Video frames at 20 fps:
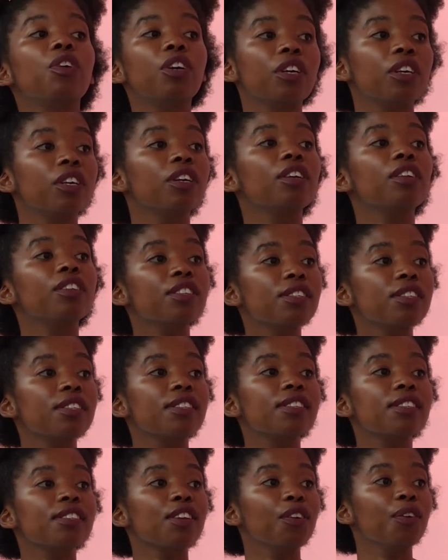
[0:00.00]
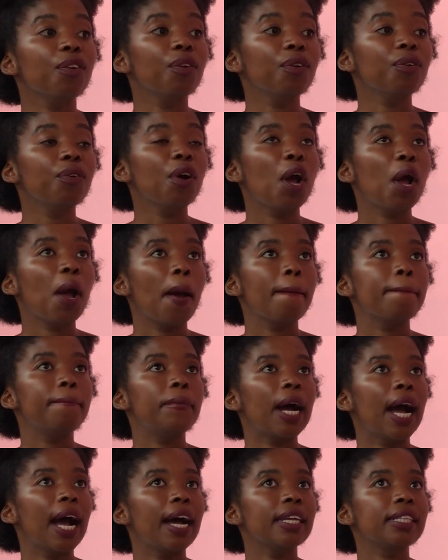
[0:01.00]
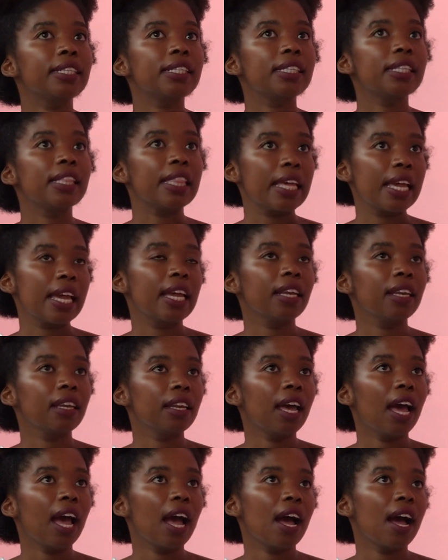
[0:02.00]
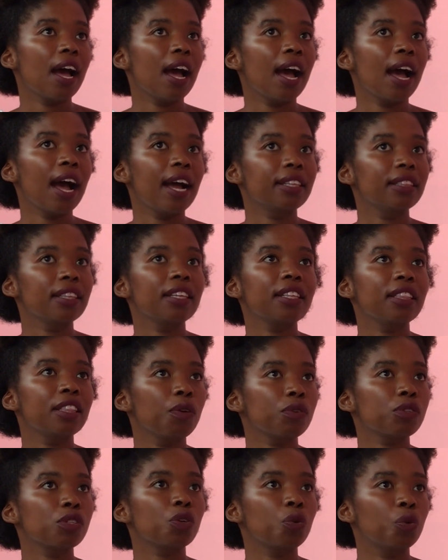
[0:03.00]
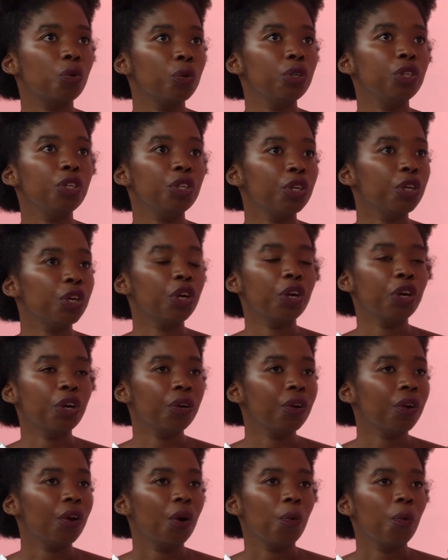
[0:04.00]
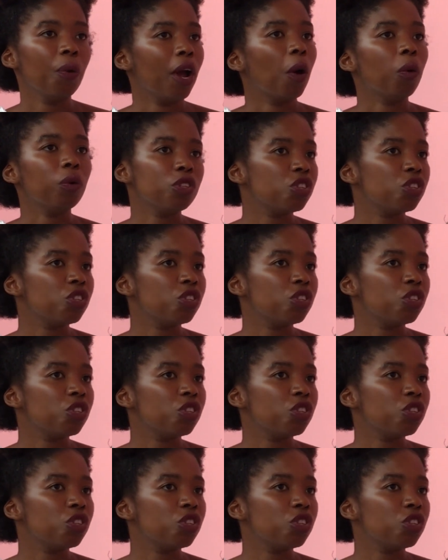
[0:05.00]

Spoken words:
for girls, you know, but then I think there was a good year where